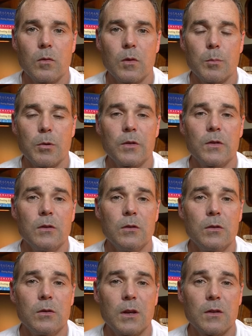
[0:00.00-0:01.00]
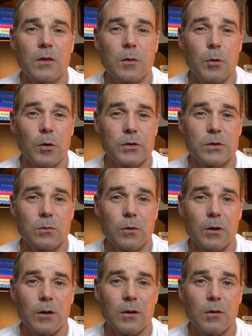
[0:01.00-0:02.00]
The person who does the most
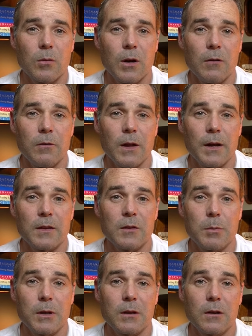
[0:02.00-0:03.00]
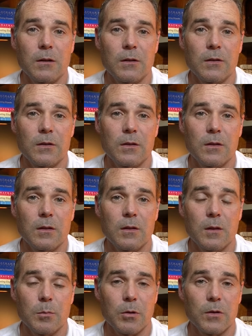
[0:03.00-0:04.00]
work while flying the spinnaker is
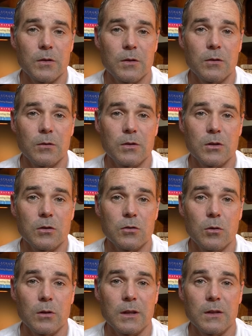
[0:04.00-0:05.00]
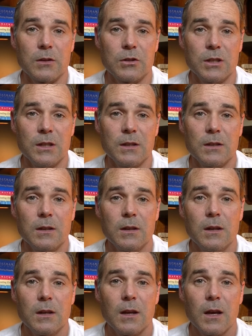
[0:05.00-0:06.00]
the person who's controlling the sheet,
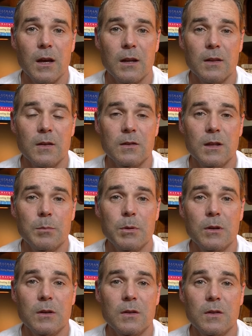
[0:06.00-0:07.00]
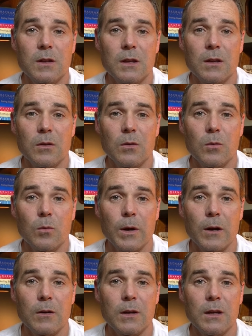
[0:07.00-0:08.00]
and in this clip you're going to see
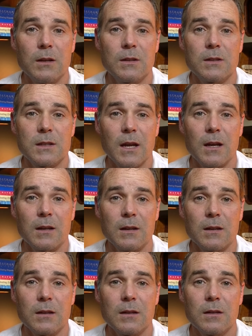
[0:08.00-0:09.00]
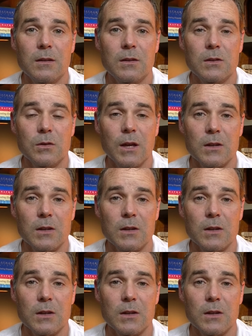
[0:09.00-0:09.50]
where Dean is standing so he